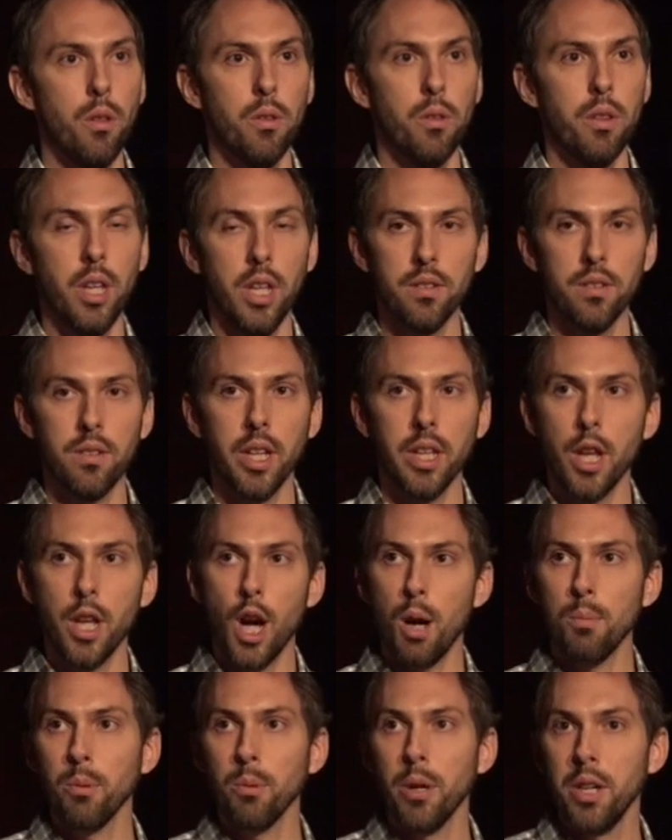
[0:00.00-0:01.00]
things like the
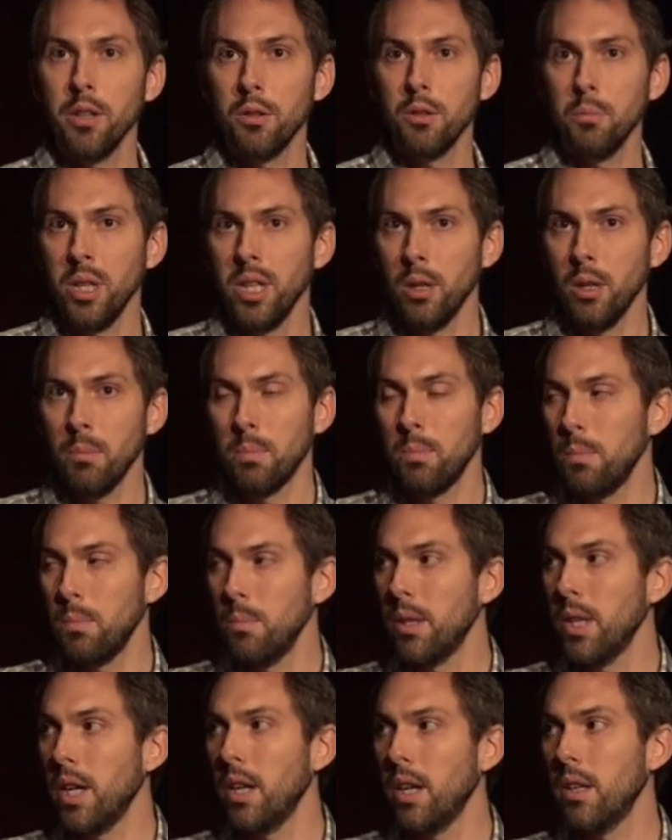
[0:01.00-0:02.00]
operators meetup
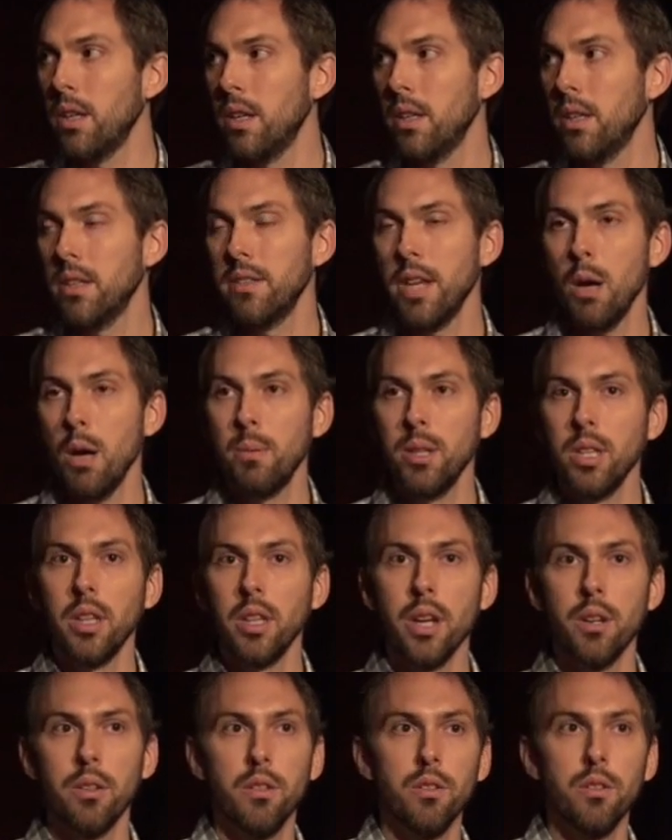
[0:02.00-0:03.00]
that's happening
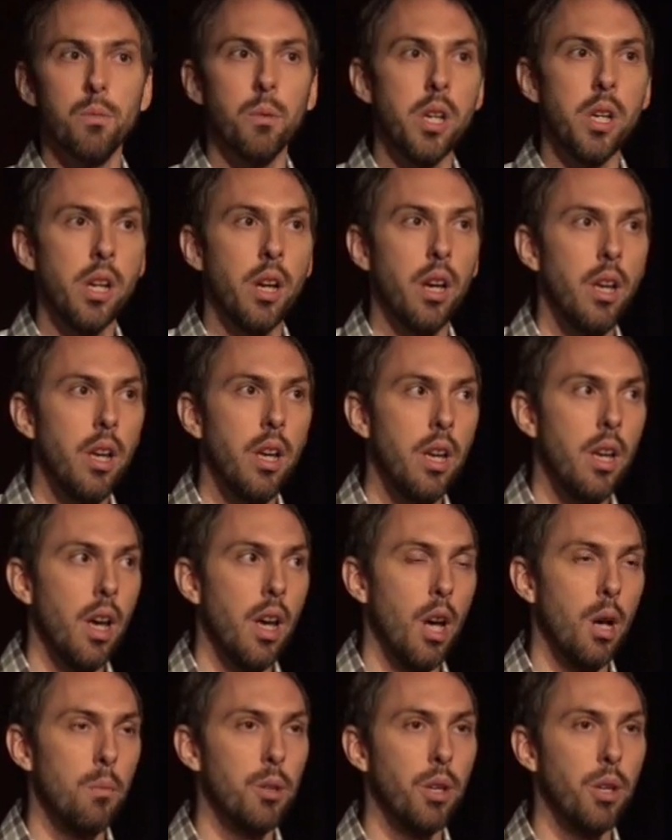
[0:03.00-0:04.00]
later this week,
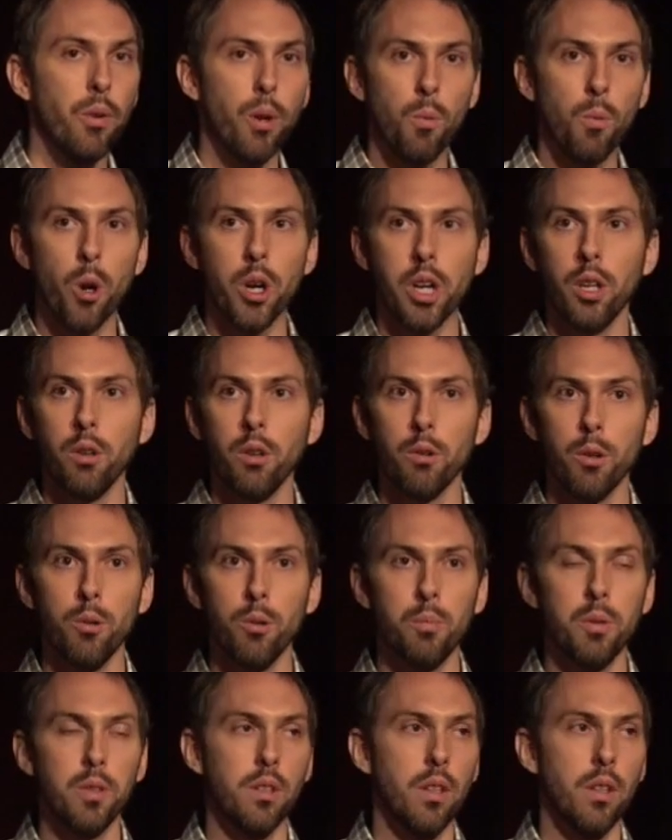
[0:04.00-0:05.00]
different working
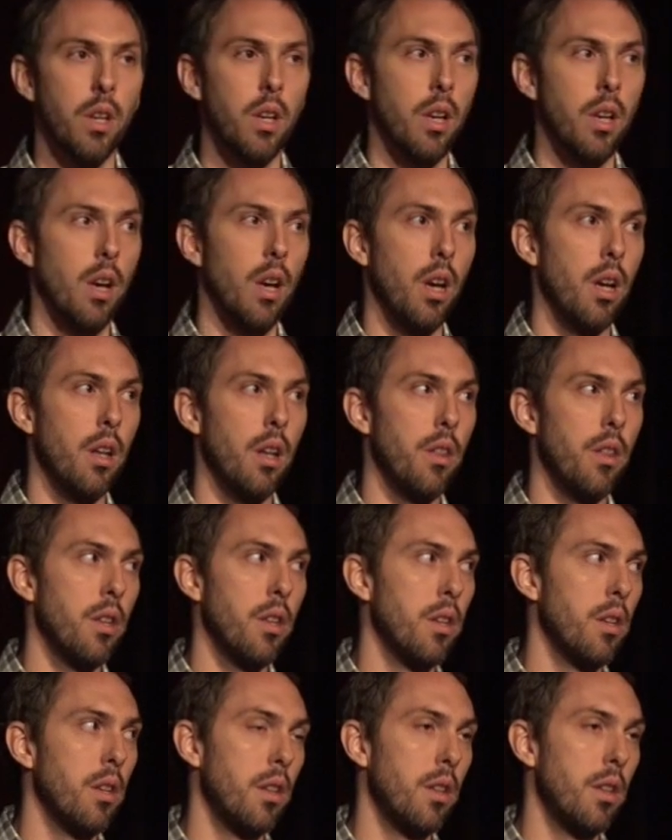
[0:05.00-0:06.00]
groups,
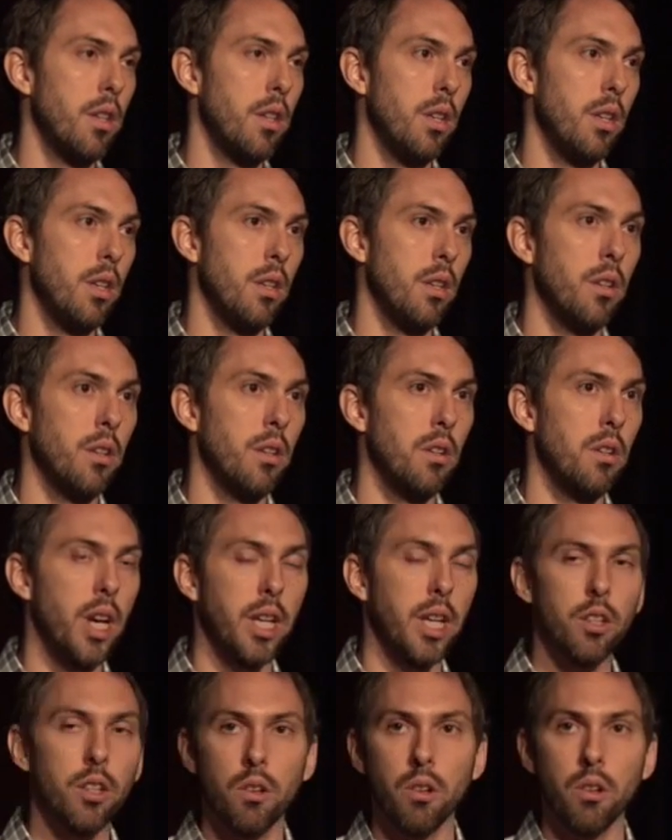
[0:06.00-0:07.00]
the
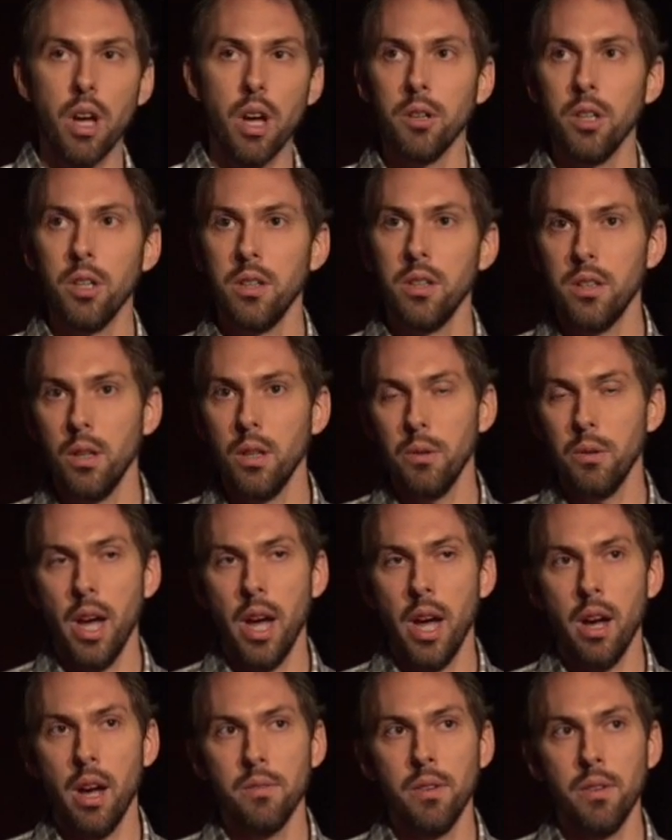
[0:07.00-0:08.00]
technical governance that we
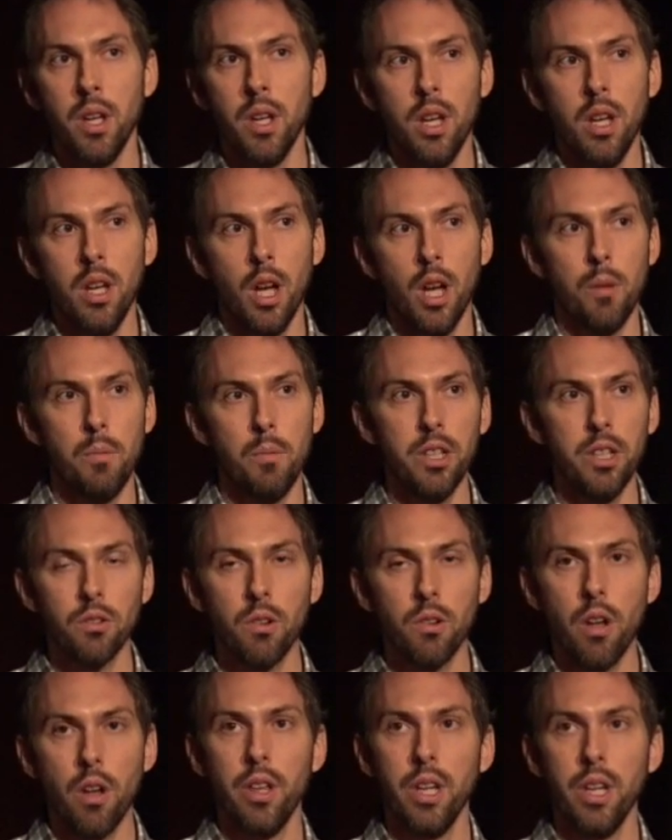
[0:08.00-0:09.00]
have. These
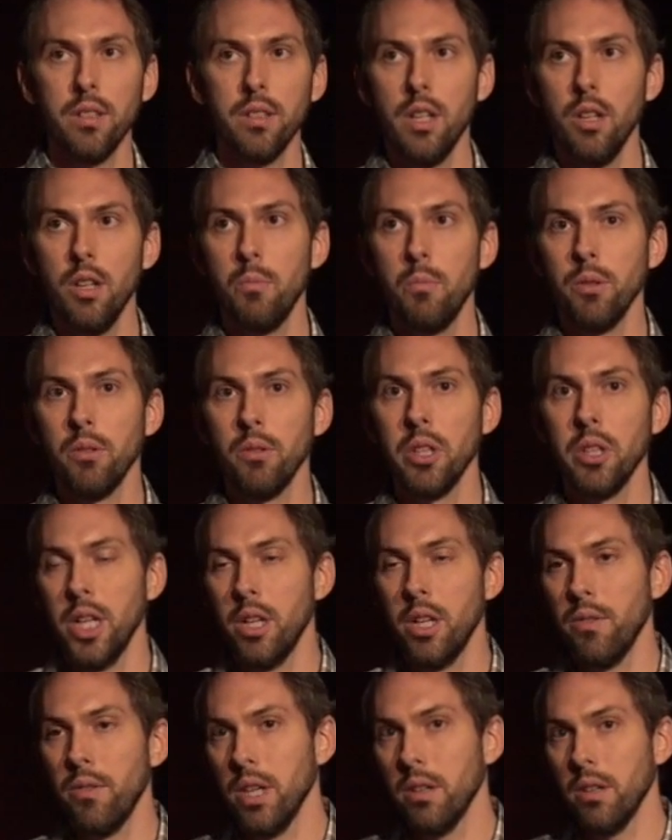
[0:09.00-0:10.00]
are all things that have been really
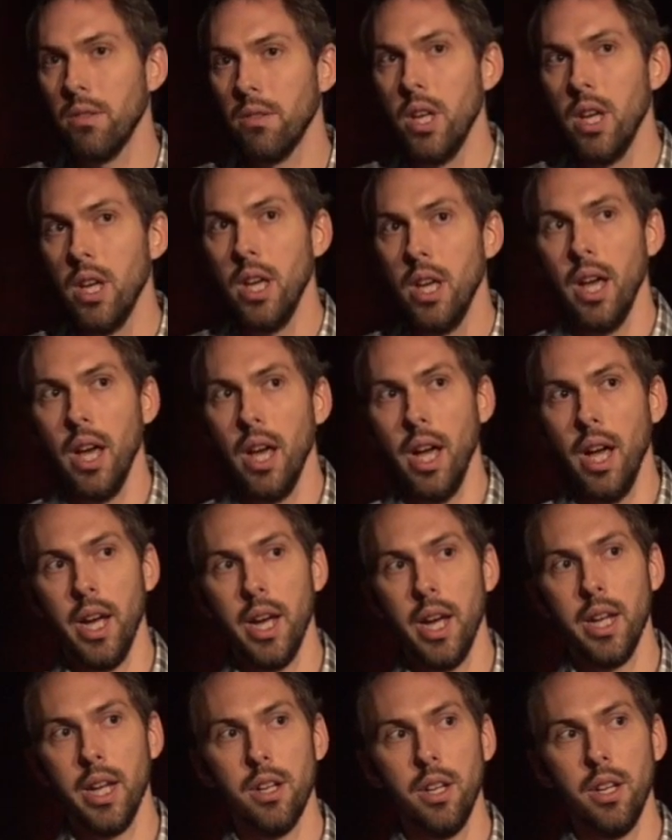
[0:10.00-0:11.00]
innovative.
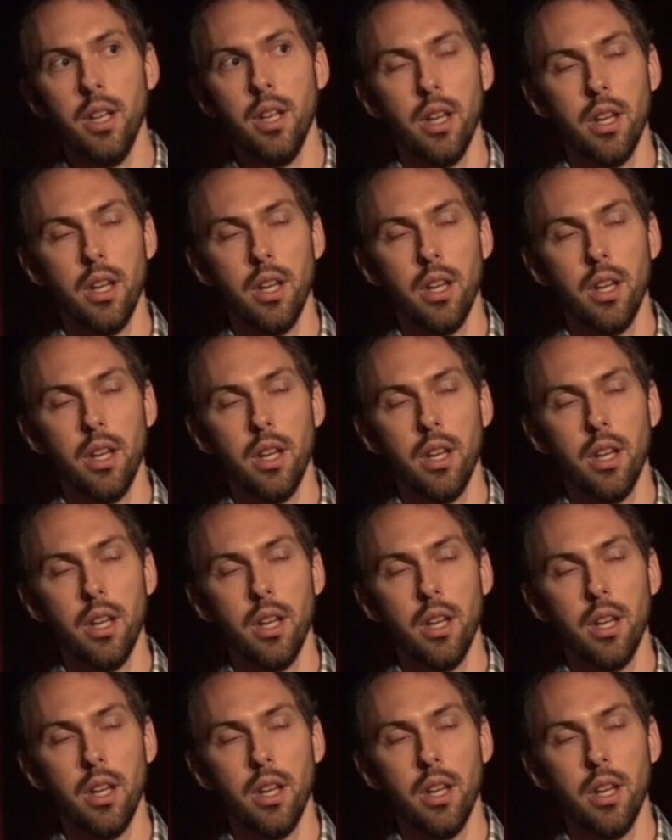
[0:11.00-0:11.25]
And